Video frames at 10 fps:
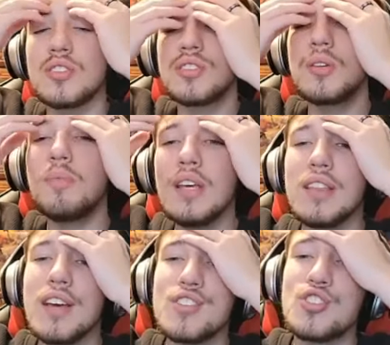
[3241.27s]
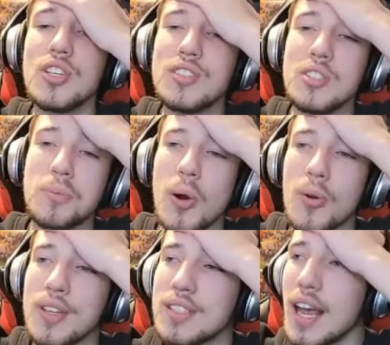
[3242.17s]
me, that is just as
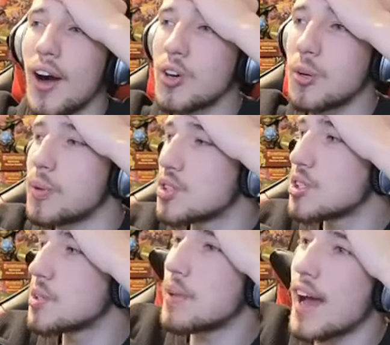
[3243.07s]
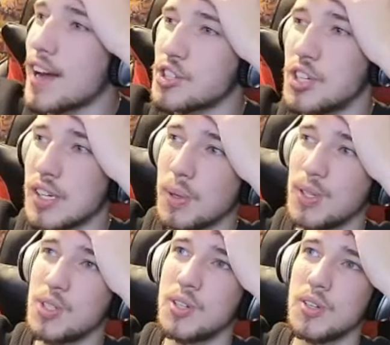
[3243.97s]
broken as an alchemist splash
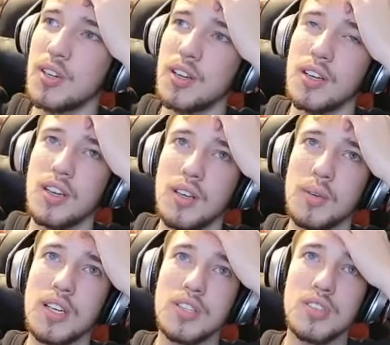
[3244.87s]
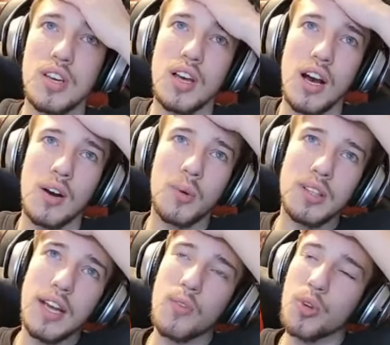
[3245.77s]
damage. Because one
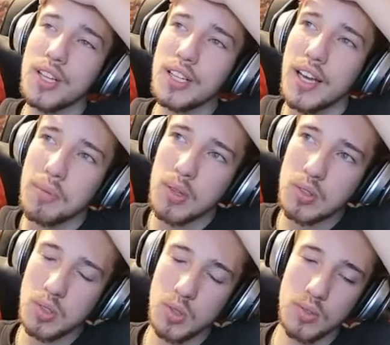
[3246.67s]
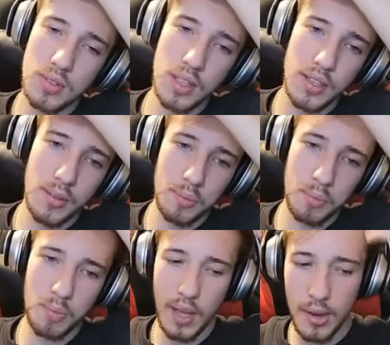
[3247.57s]
thing I really like about
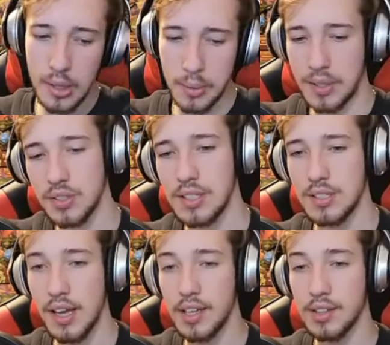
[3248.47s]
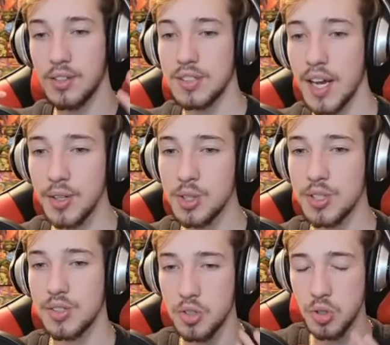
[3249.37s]
alchemists is that their intelligence
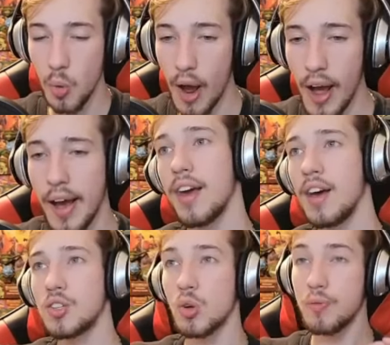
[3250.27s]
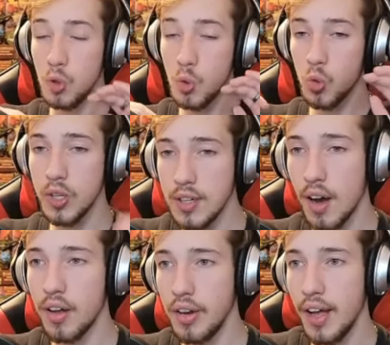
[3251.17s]
is so high. So if you
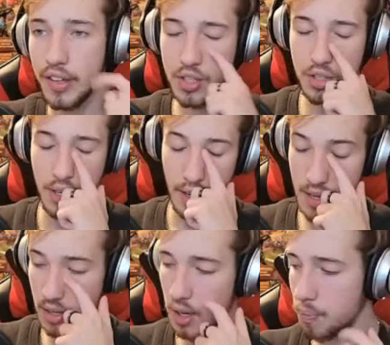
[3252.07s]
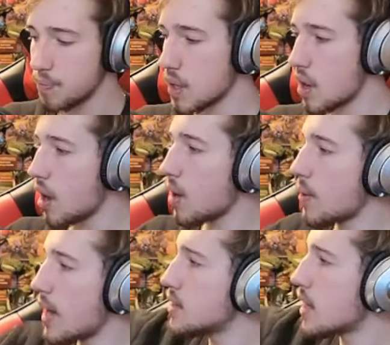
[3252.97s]
recall knowledge and go, oh
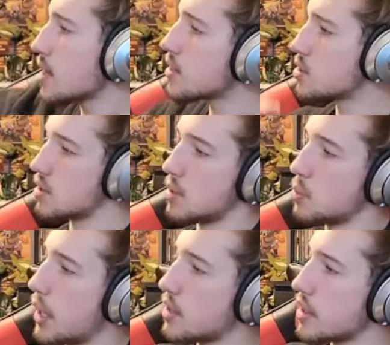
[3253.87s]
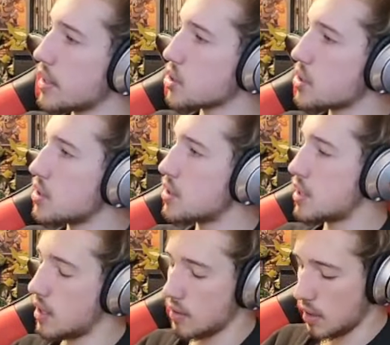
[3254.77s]
hey, that guy's weak to
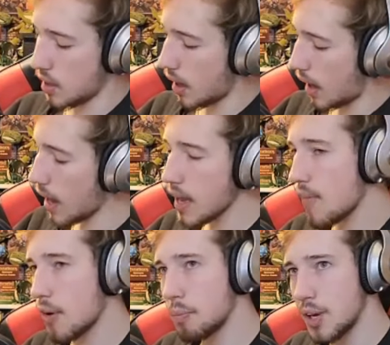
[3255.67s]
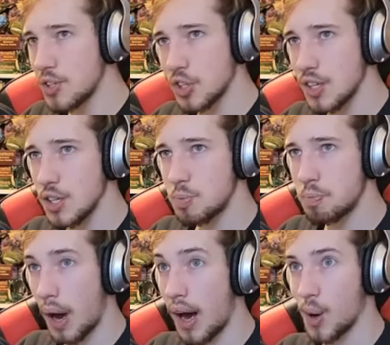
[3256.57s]
electricity, I have a bunch of these
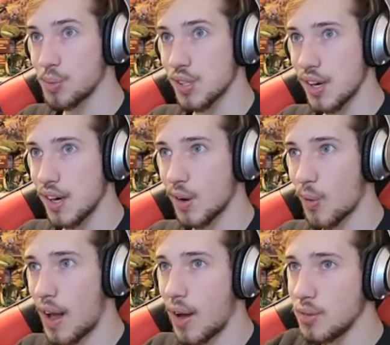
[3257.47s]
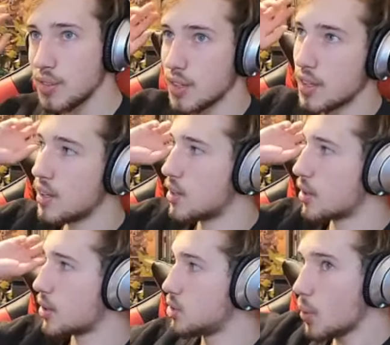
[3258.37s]
bombs laying around,
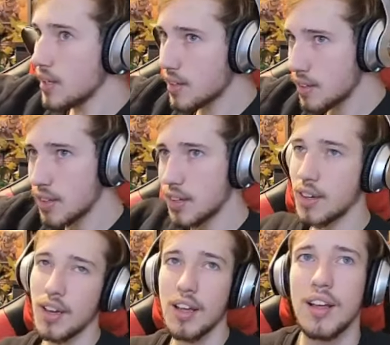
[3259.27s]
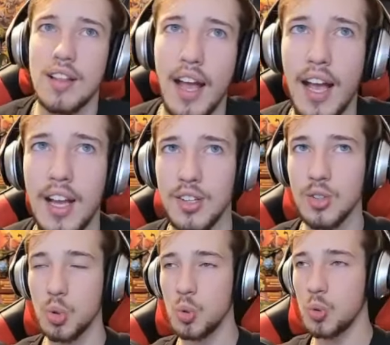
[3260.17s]
yoink, and
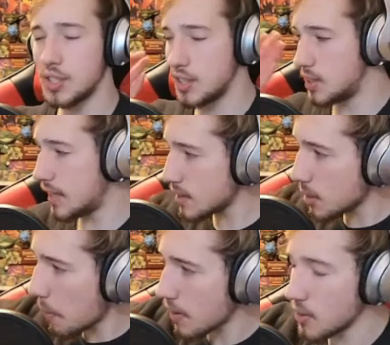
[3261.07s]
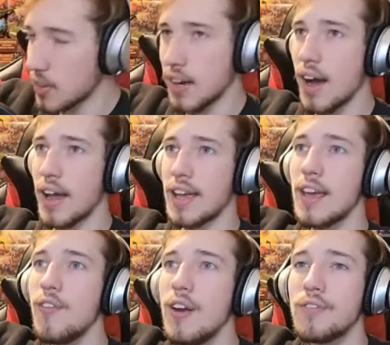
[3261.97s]
you yeet them at your guy,
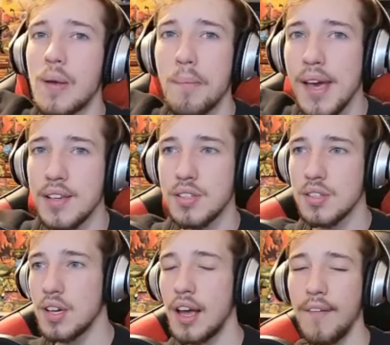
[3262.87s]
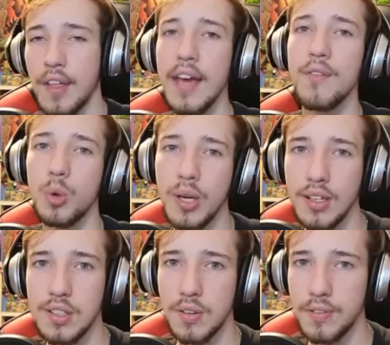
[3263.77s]
even if they miss. If they have
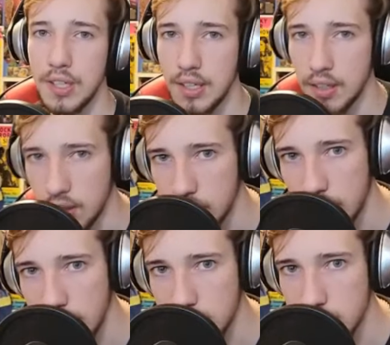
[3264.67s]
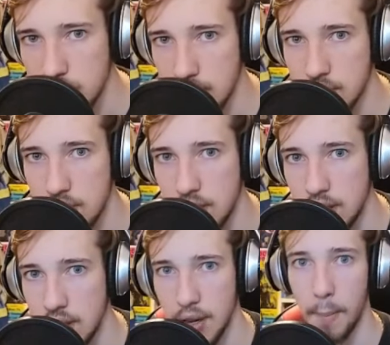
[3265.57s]
weakness 15, that's
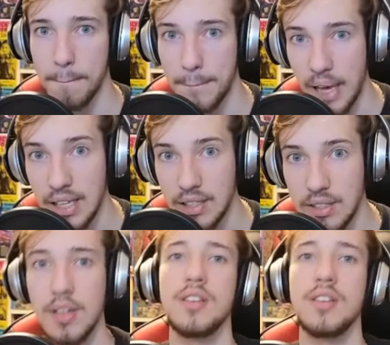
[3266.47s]
16 base